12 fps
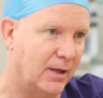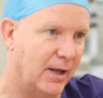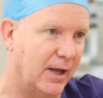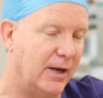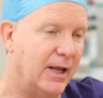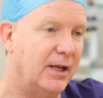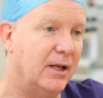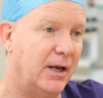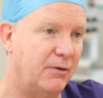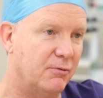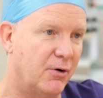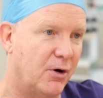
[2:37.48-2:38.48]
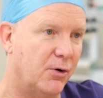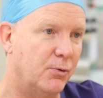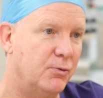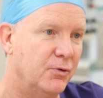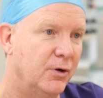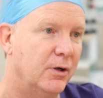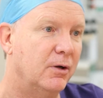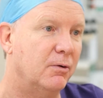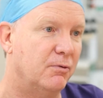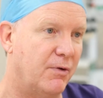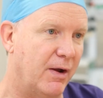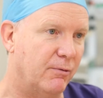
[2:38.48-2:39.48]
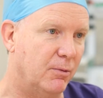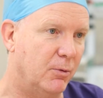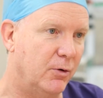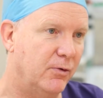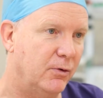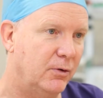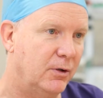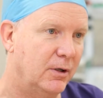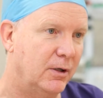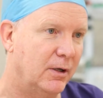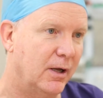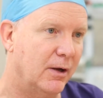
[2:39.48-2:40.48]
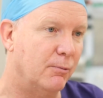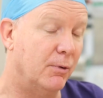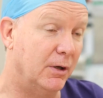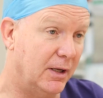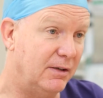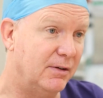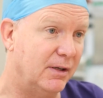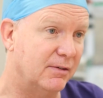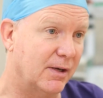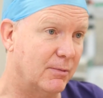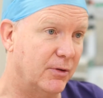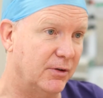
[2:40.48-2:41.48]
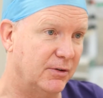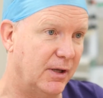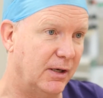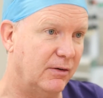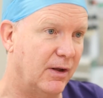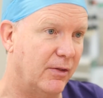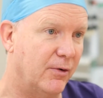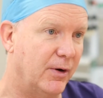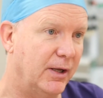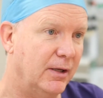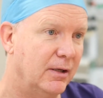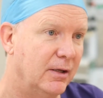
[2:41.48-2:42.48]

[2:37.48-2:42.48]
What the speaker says: And it can involve fat removal, releasing some of the skin tethering.